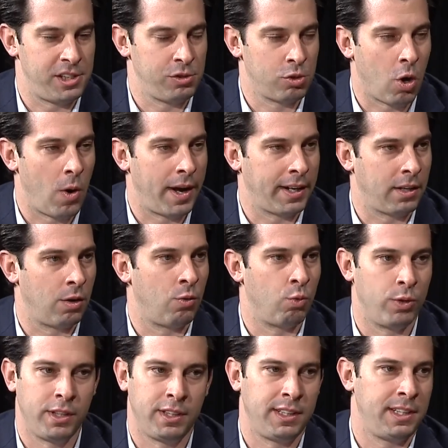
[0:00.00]
is growing a
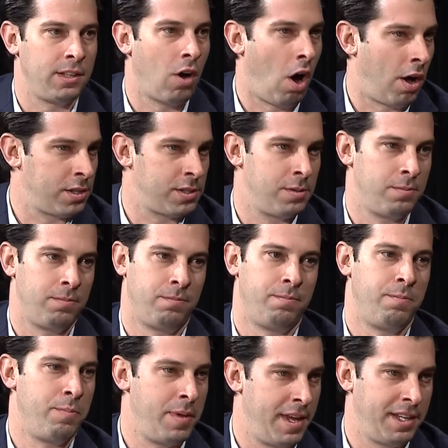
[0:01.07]
really awesome
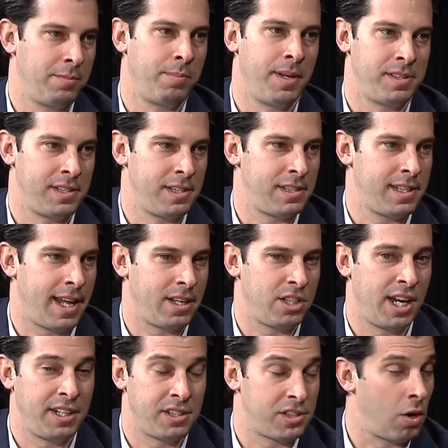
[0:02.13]
big business that
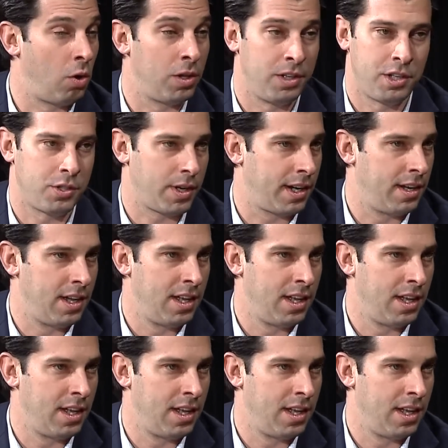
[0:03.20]
changes the whole industry.